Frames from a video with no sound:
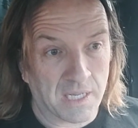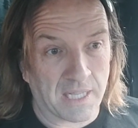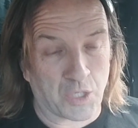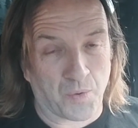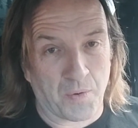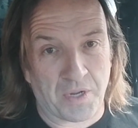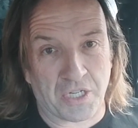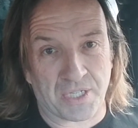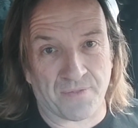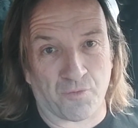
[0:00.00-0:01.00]
that's why we
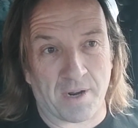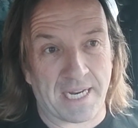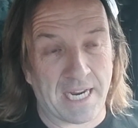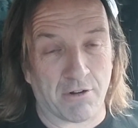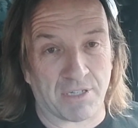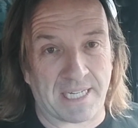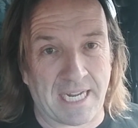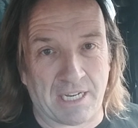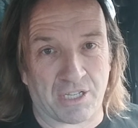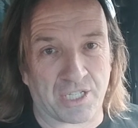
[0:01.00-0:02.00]
use infrared heaters to
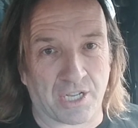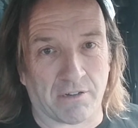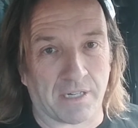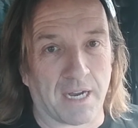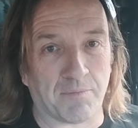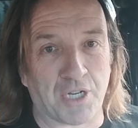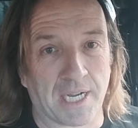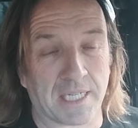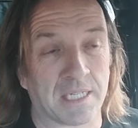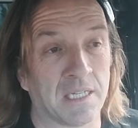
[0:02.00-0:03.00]
heat solid
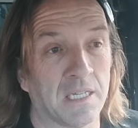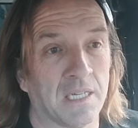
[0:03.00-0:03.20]
objects